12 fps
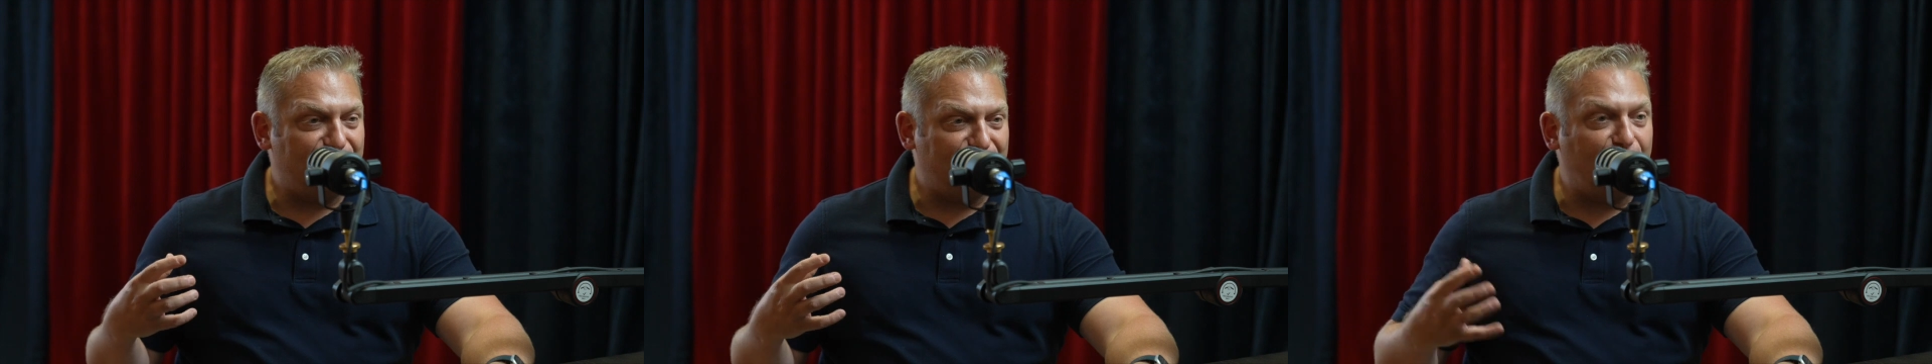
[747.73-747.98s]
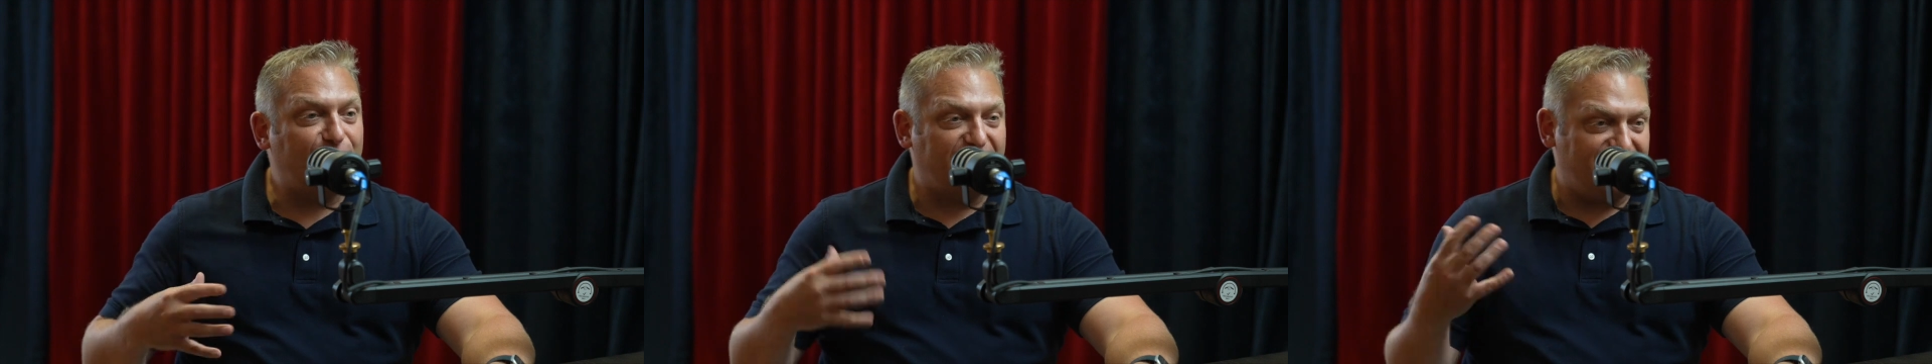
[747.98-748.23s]

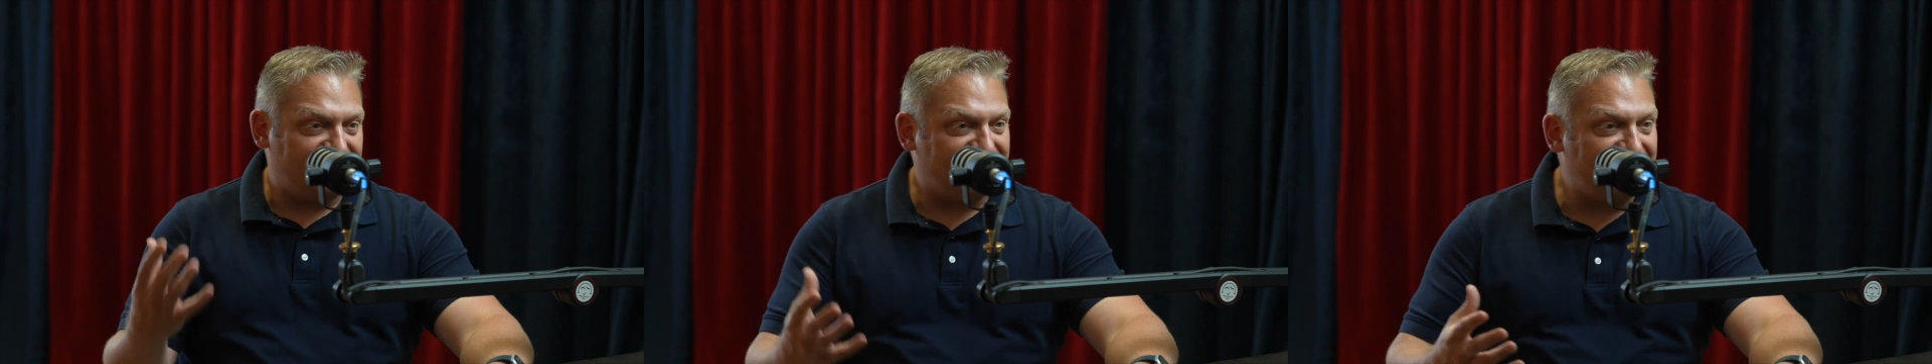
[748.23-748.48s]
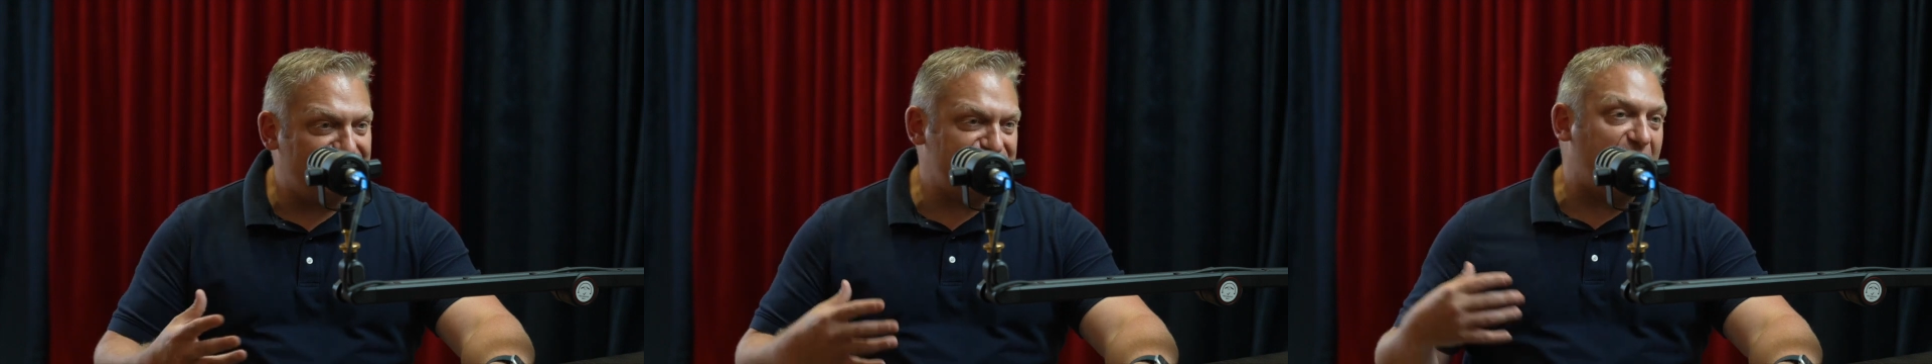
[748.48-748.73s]

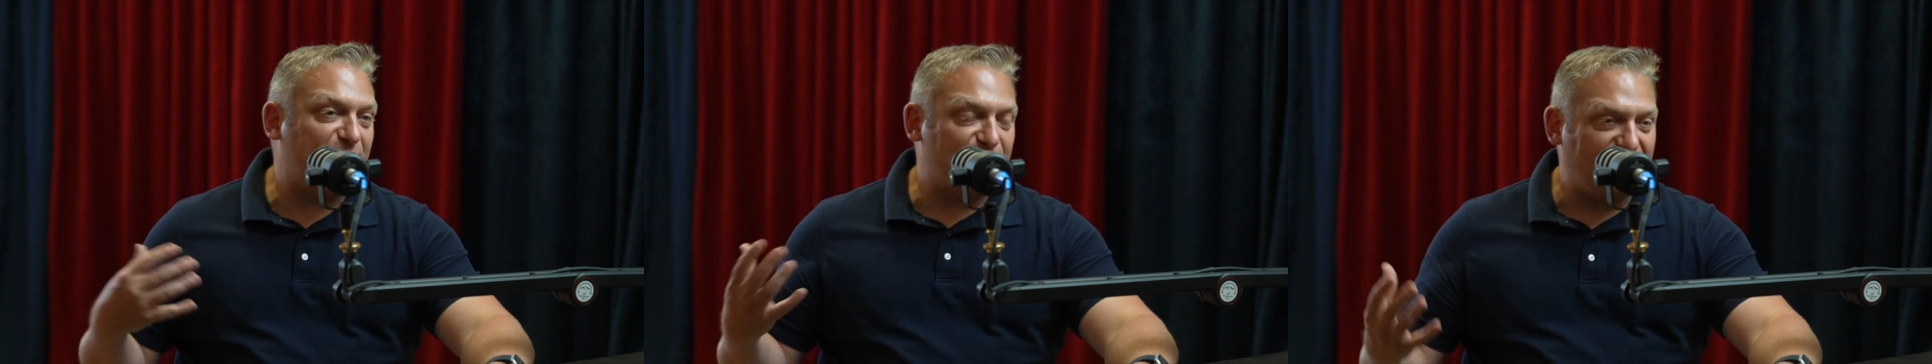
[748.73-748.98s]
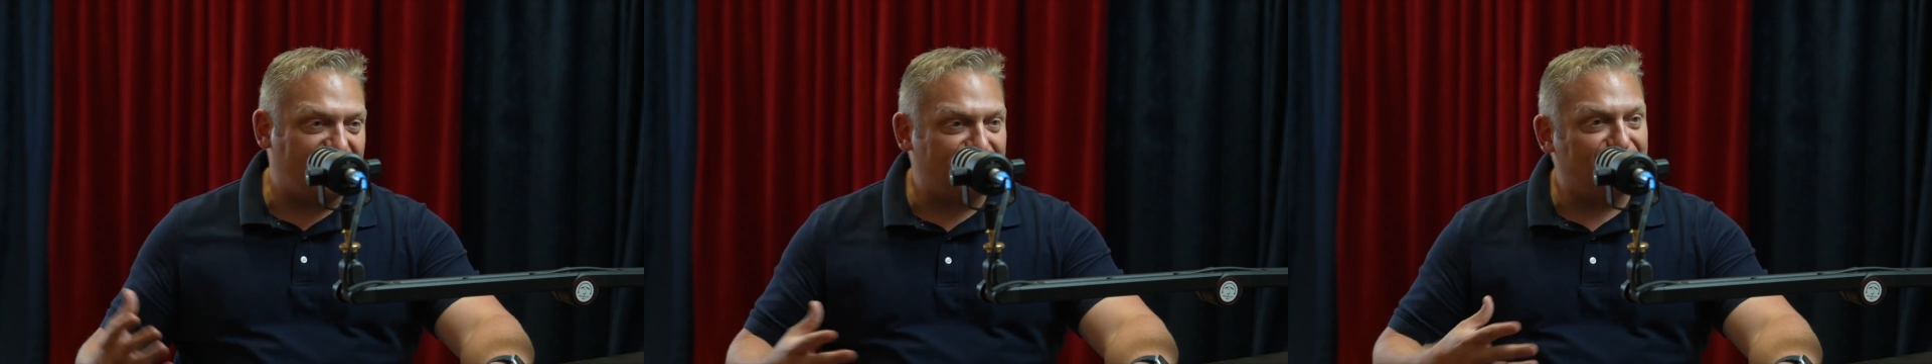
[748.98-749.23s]
co-tenancy and shopping
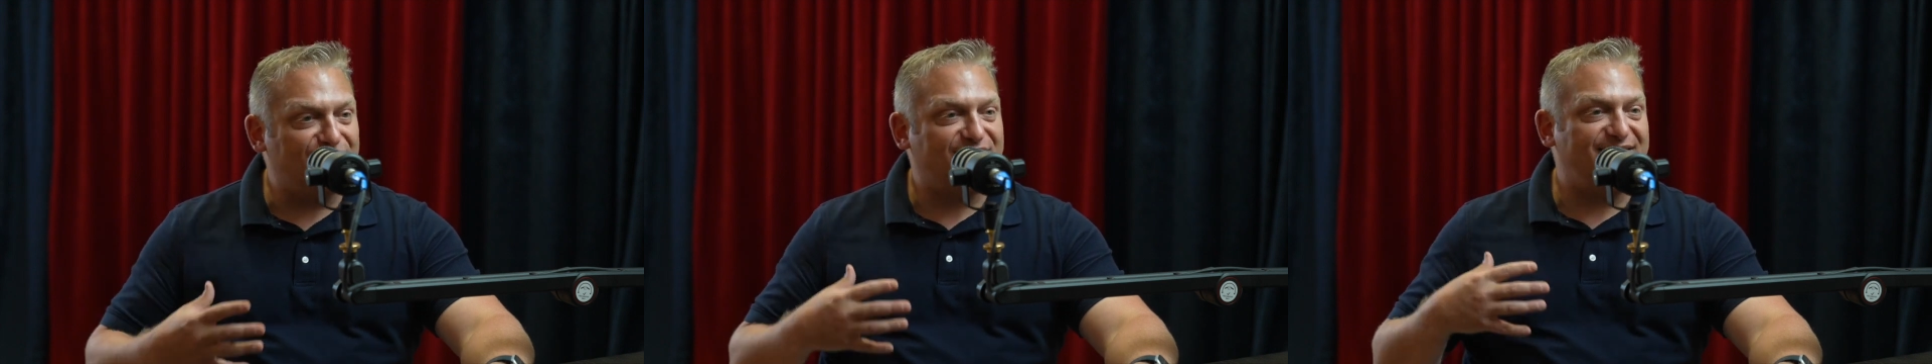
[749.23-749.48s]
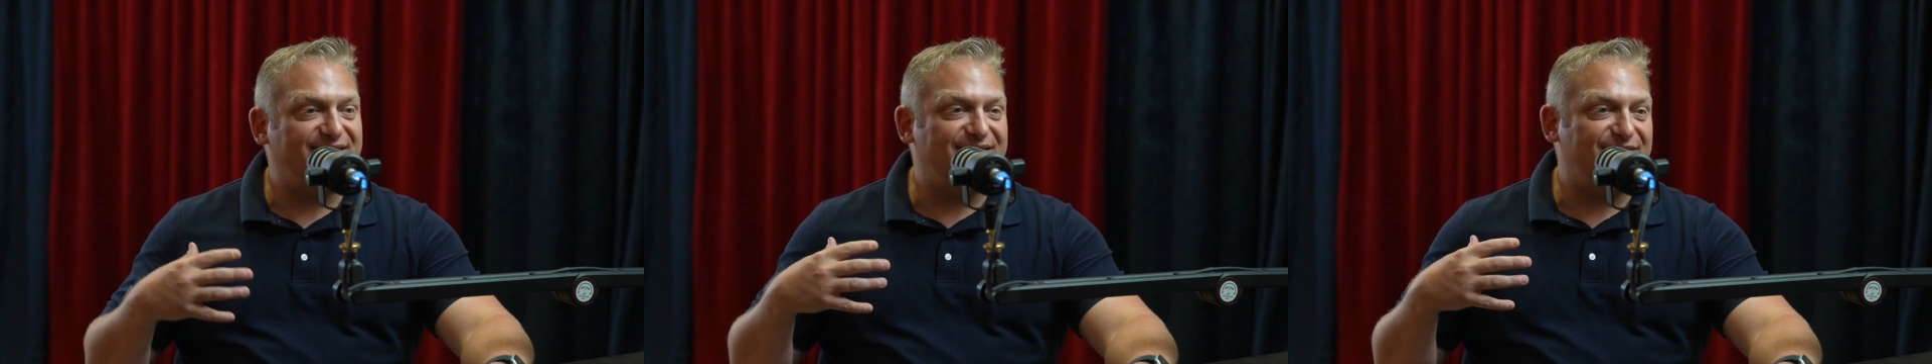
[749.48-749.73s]
patterns
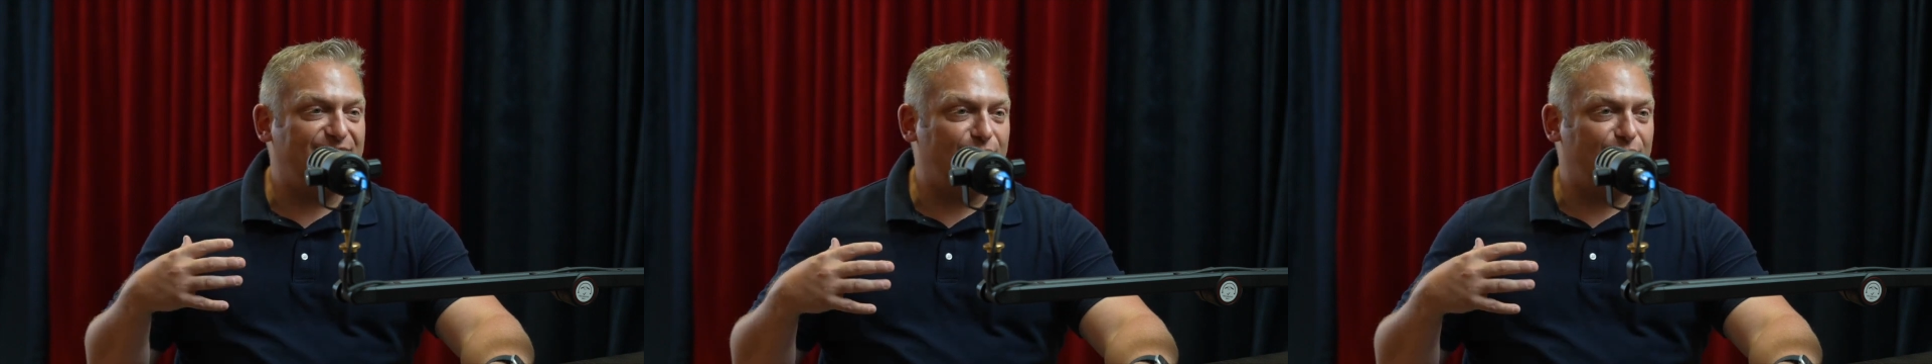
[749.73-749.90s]
and